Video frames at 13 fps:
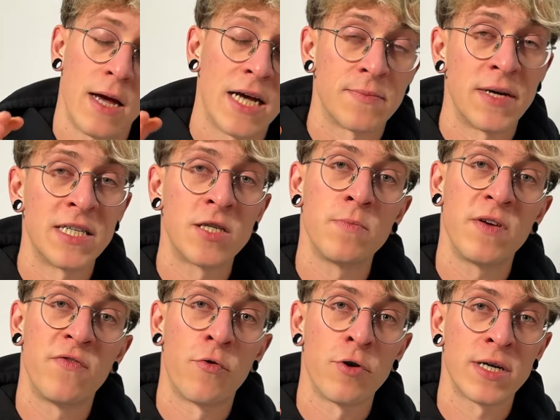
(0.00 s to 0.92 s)
As mentioned
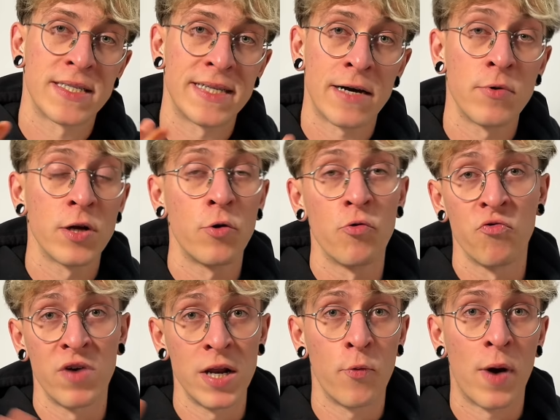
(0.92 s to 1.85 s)
before, this deck will go
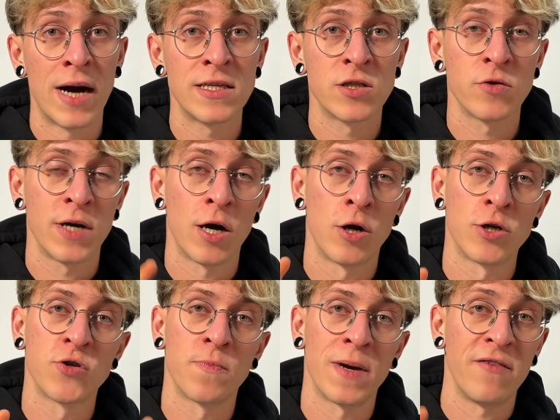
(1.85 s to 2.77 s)
really wide, so we
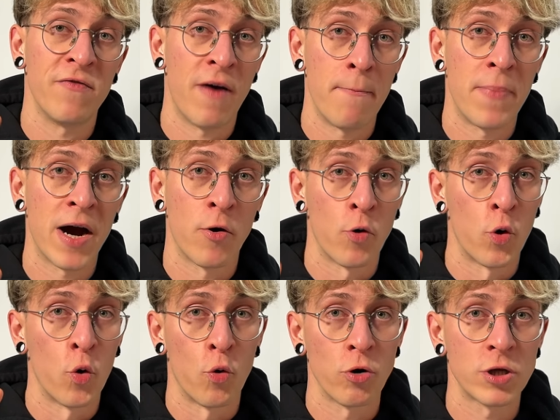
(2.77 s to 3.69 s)
also play Vampire
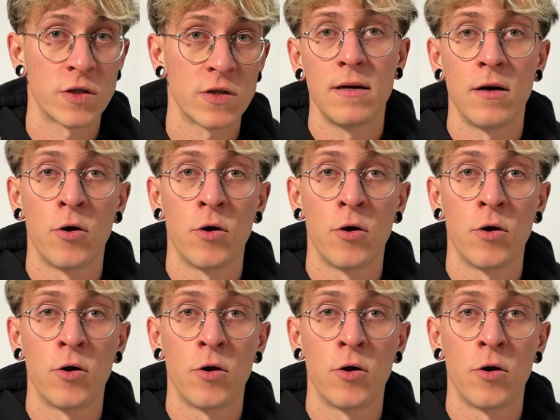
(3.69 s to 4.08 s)
Lords.